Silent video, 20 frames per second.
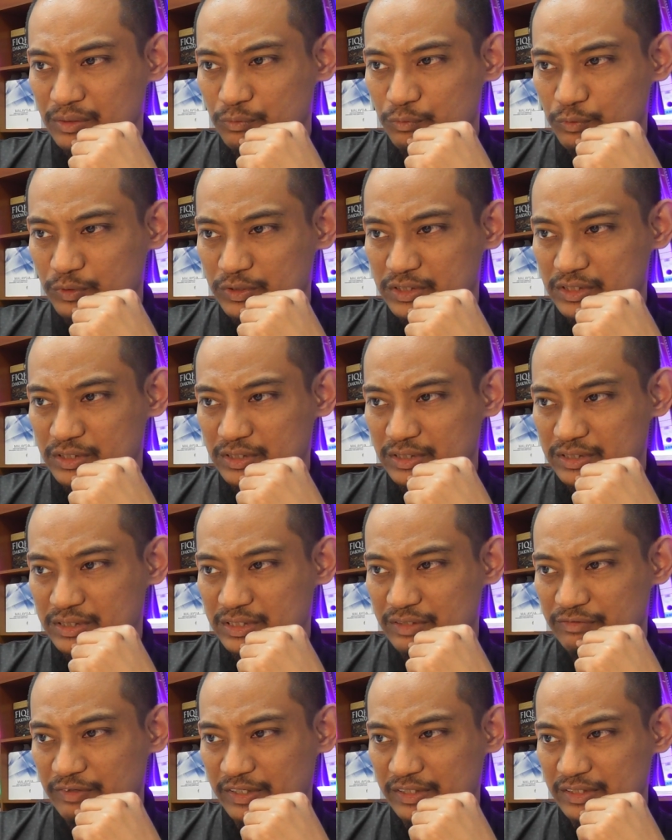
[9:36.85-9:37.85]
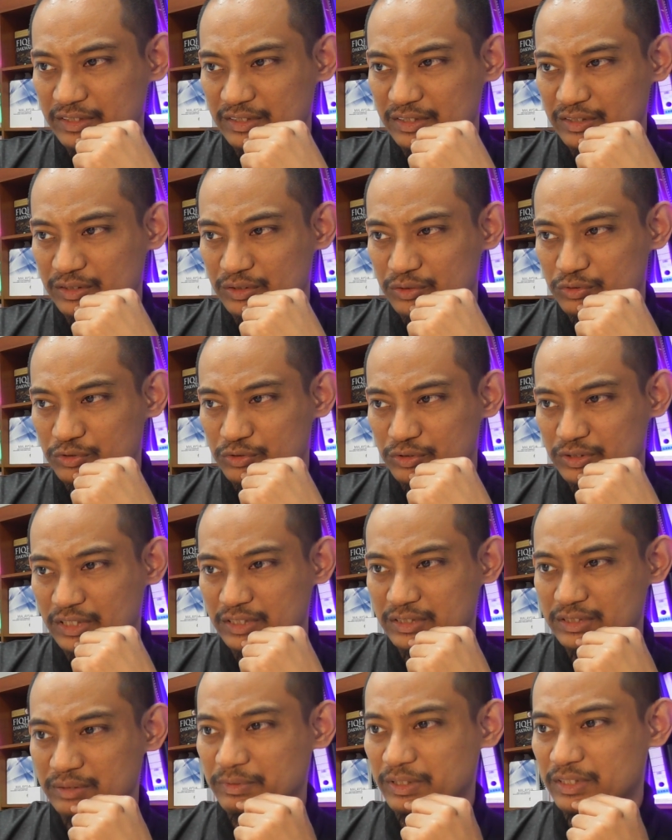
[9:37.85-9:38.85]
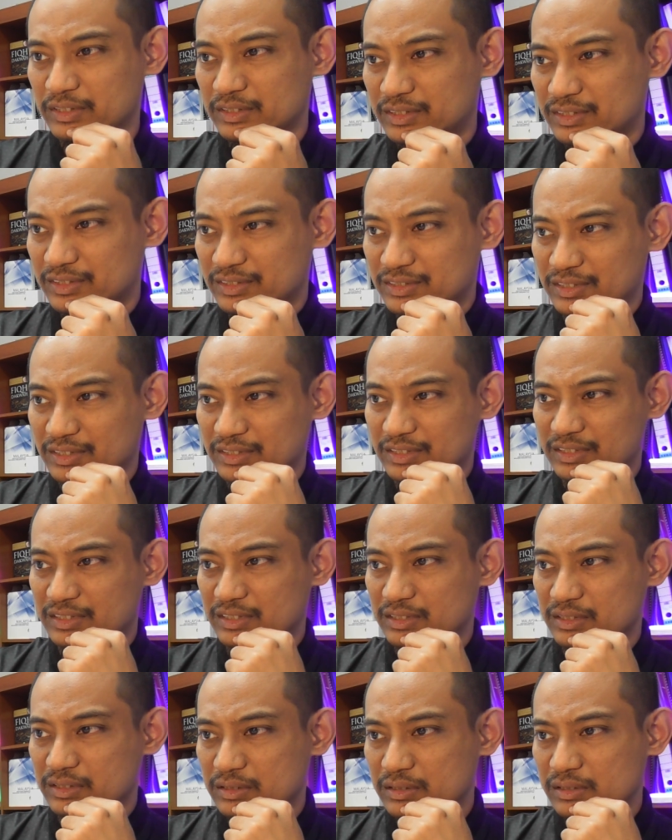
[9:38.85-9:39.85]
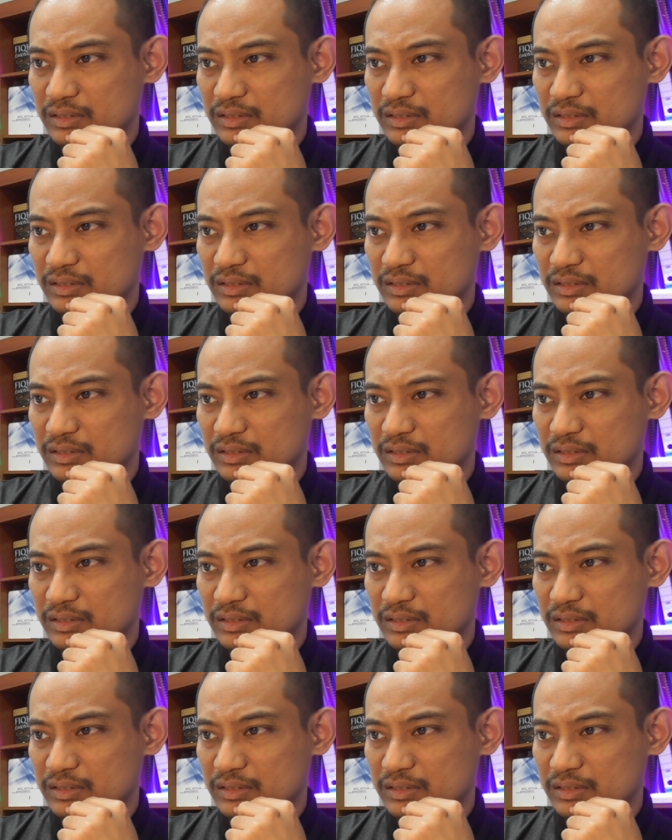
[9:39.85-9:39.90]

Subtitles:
which is divided into Judaism and Christianity.